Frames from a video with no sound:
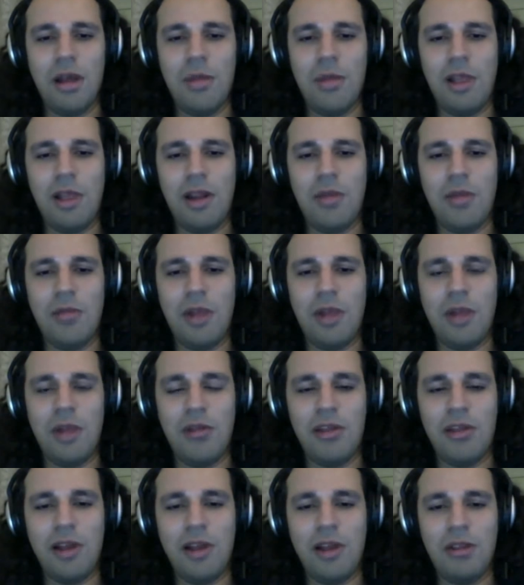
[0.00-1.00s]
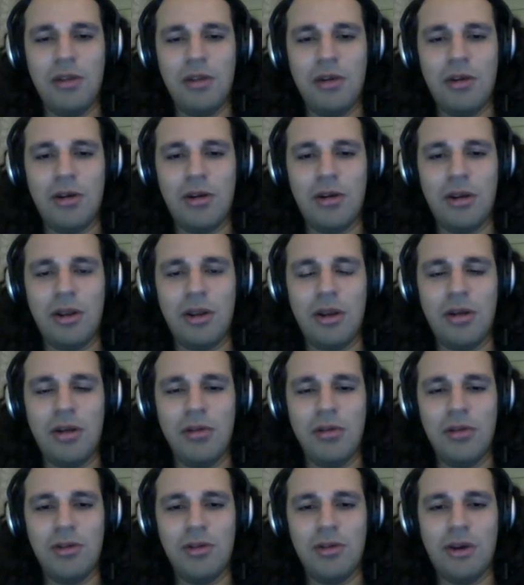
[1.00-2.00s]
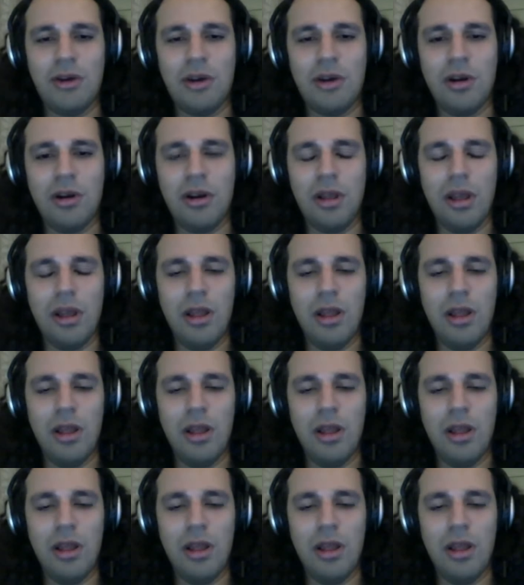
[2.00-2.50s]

Meetup website, or go to our